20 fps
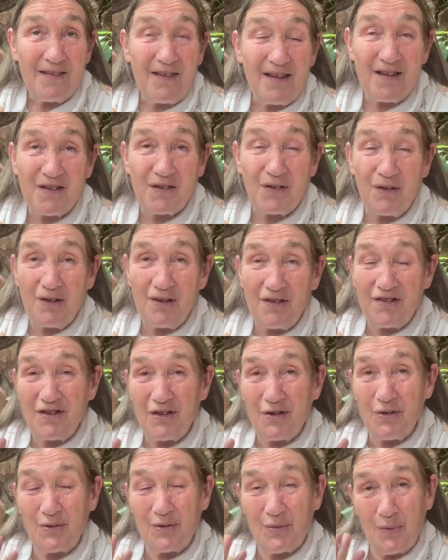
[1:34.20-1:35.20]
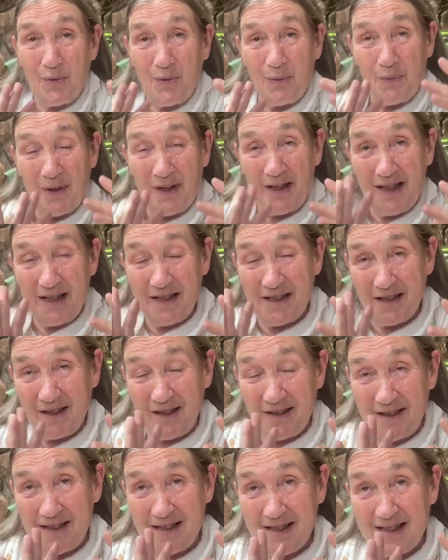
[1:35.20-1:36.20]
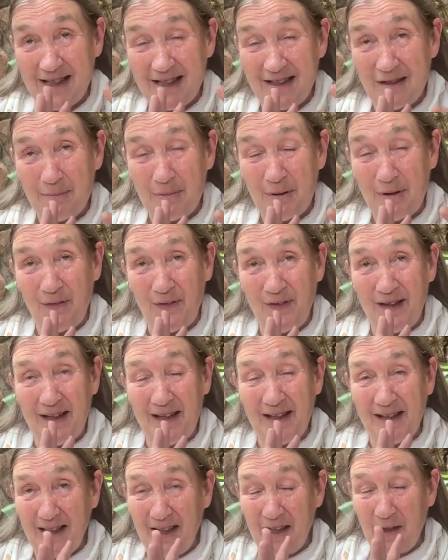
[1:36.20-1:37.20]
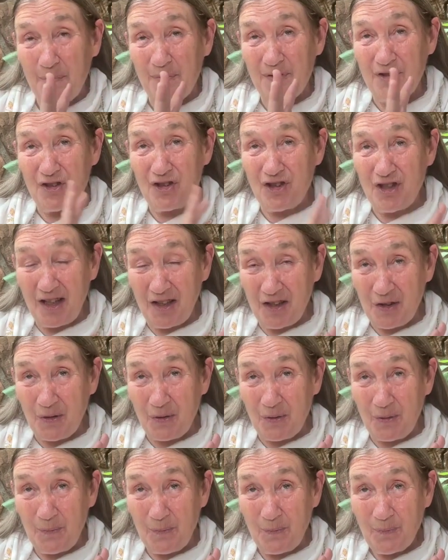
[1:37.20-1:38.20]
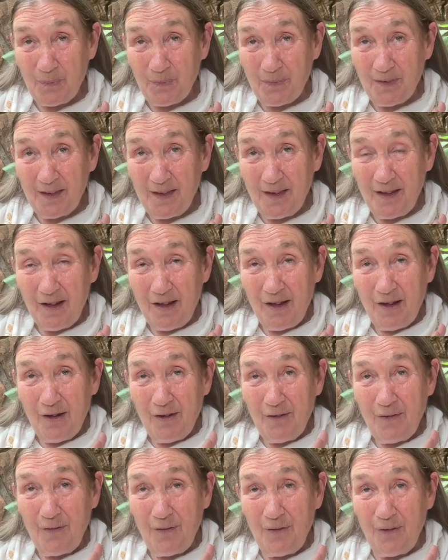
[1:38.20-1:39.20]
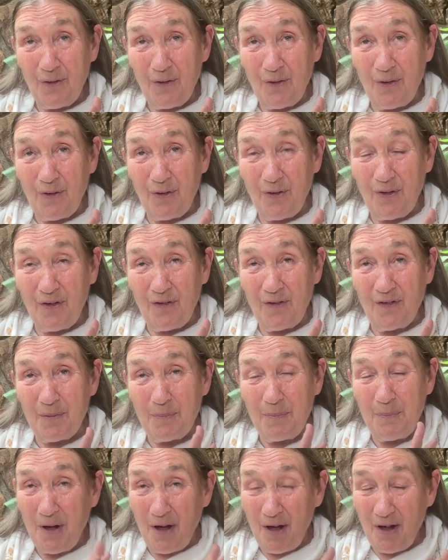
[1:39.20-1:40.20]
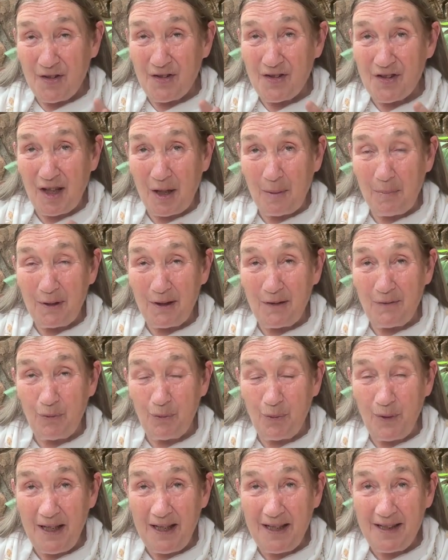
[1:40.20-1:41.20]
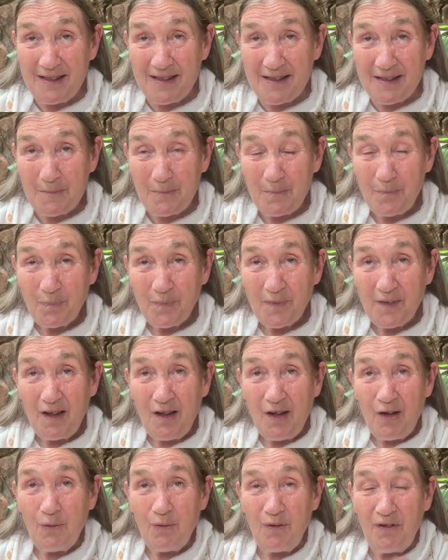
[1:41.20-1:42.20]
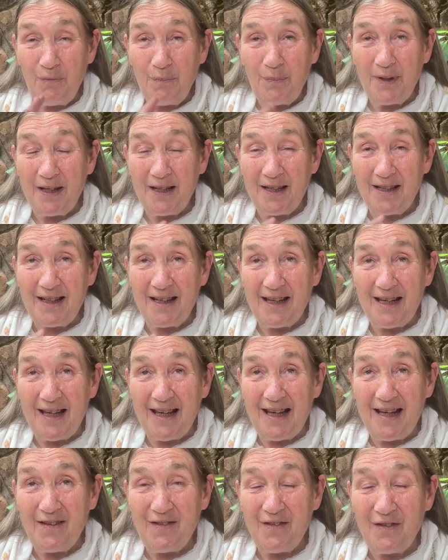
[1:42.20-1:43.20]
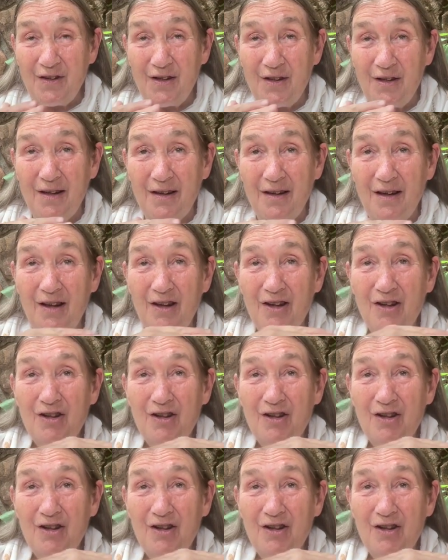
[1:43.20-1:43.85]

There's also, we need to understand about the eclipse shadow. For the past couple of weeks, we've been in the